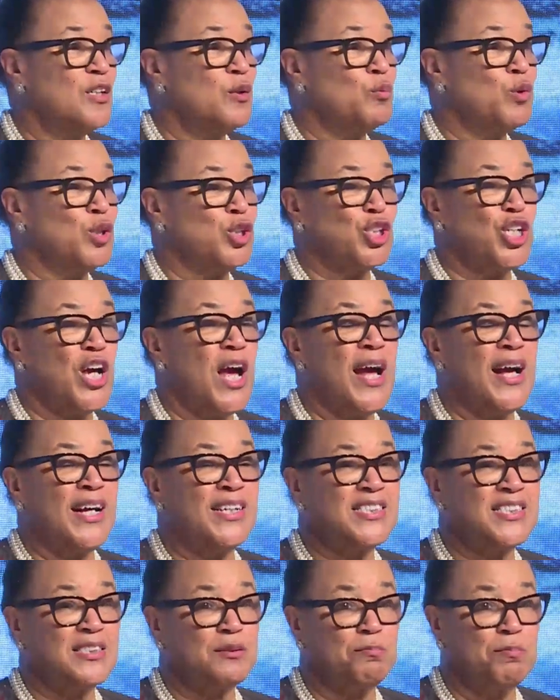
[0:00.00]
which
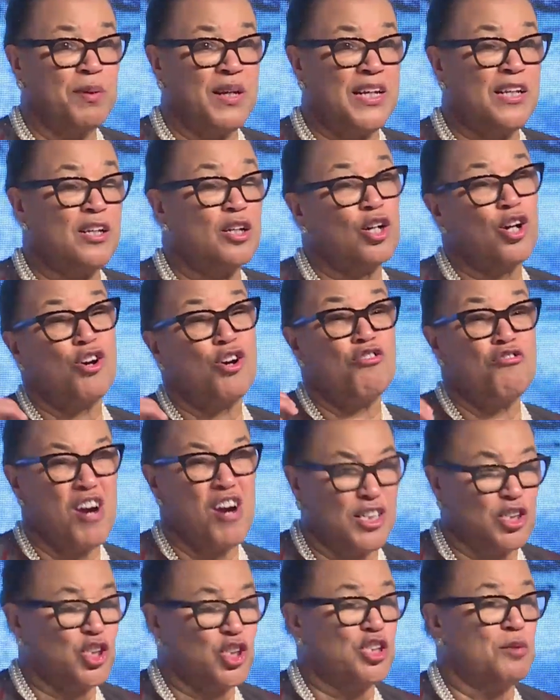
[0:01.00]
has been
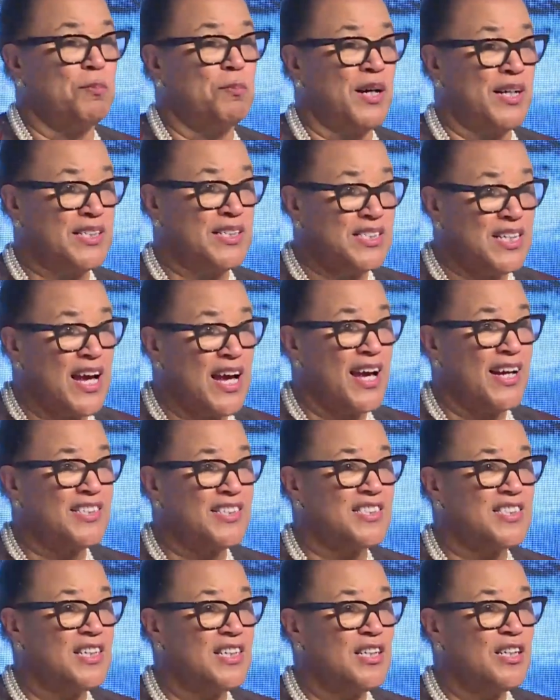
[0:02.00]
crushed by
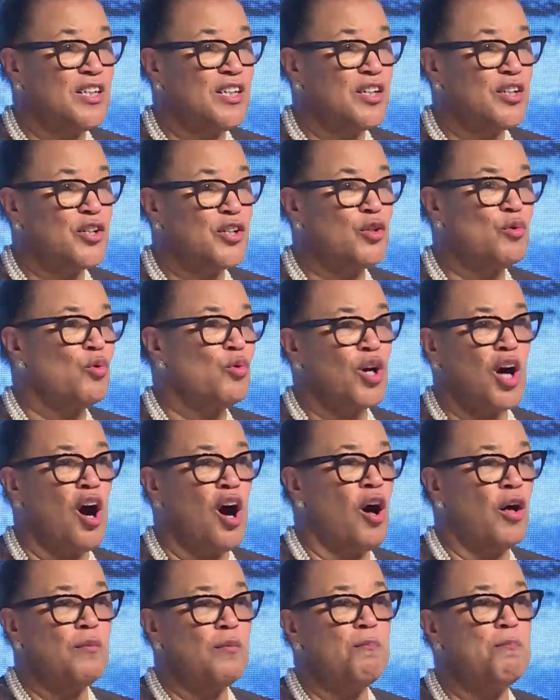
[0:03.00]
debt, you
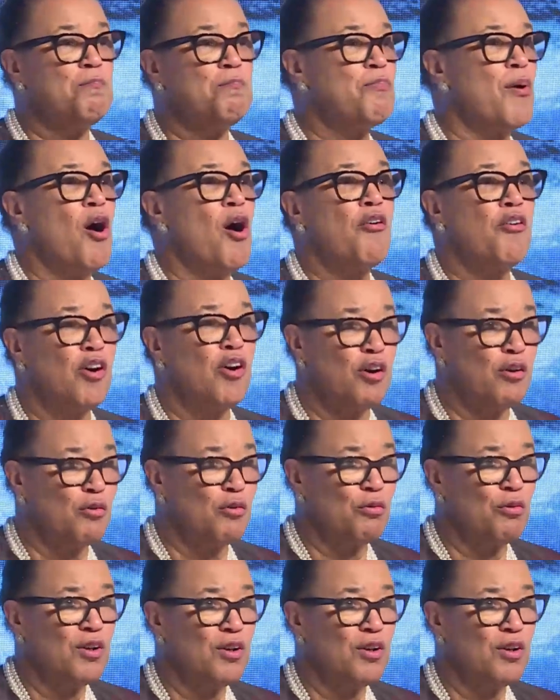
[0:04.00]
can't borrow